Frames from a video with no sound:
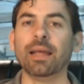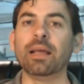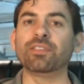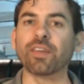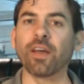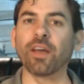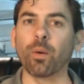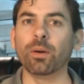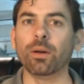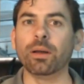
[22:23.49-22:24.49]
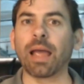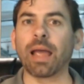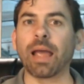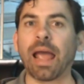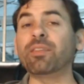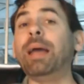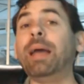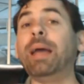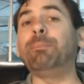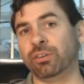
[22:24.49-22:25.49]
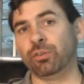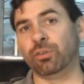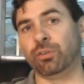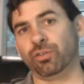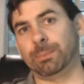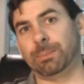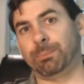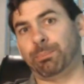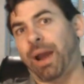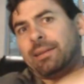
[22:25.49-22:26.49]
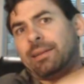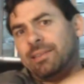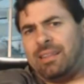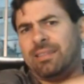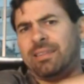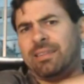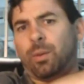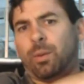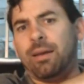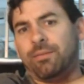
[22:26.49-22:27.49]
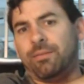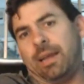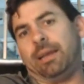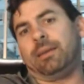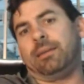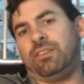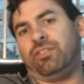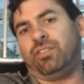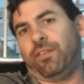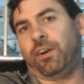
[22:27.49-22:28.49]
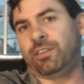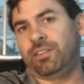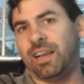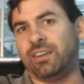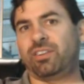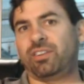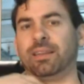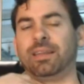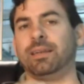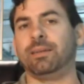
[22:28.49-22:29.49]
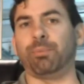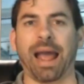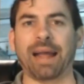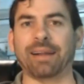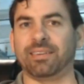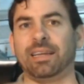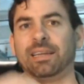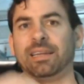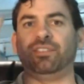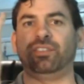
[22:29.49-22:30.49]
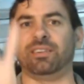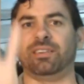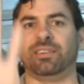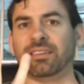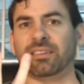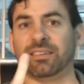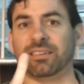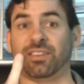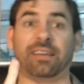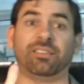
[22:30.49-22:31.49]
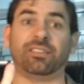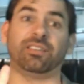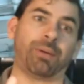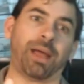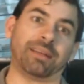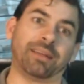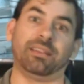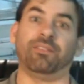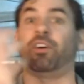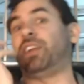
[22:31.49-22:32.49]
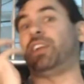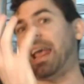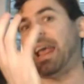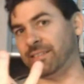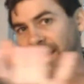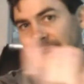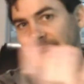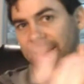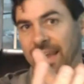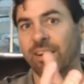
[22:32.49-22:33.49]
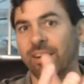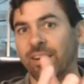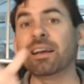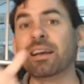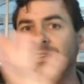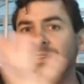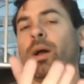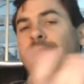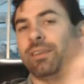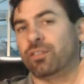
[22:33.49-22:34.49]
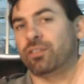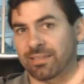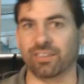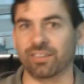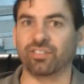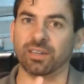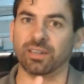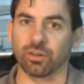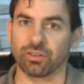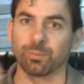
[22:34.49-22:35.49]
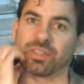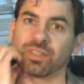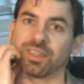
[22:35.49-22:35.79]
So, and that's why people usually practice in this way of like teaching the first section and then practicing it, teaching the second section, then practicing the first and the second together, because they want the transition to go smoothly.